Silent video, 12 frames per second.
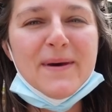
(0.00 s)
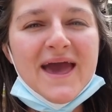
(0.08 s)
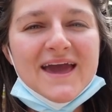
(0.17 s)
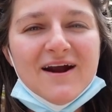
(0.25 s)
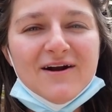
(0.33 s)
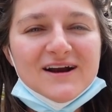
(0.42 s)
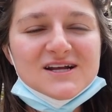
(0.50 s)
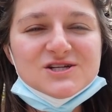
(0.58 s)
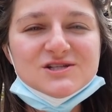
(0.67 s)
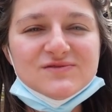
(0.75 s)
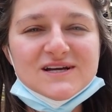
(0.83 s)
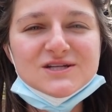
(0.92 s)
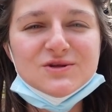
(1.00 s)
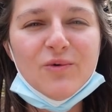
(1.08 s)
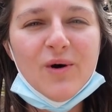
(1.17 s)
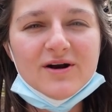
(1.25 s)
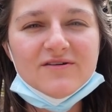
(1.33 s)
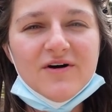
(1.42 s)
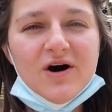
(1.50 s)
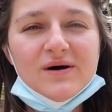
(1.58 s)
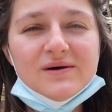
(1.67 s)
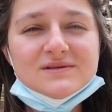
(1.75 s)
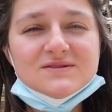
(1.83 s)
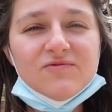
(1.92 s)
paid our entrance fee to the waterfall.
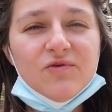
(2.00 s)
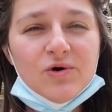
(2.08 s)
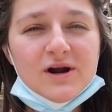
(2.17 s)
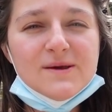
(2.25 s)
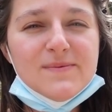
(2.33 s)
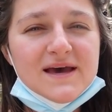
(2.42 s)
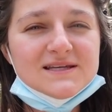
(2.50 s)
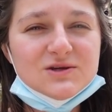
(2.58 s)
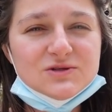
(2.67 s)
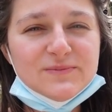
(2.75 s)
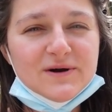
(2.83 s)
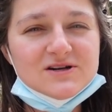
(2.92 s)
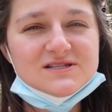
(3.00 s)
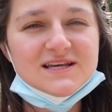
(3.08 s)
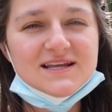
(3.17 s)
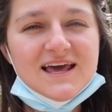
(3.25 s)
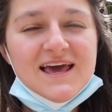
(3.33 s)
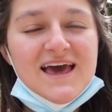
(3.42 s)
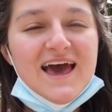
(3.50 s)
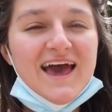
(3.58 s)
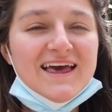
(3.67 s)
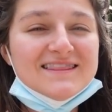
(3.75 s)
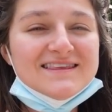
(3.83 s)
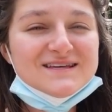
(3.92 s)
It was 40 pesos a person,
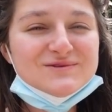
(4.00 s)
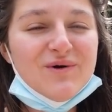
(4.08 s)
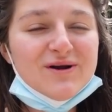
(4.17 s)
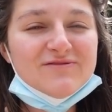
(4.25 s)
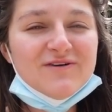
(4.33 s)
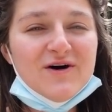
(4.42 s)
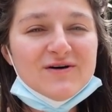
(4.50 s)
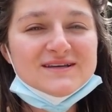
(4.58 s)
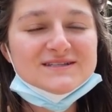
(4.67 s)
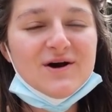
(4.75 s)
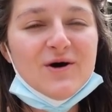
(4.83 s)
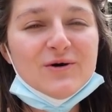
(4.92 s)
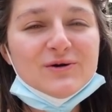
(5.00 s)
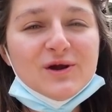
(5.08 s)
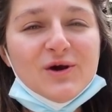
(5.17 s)
and this waterfall is called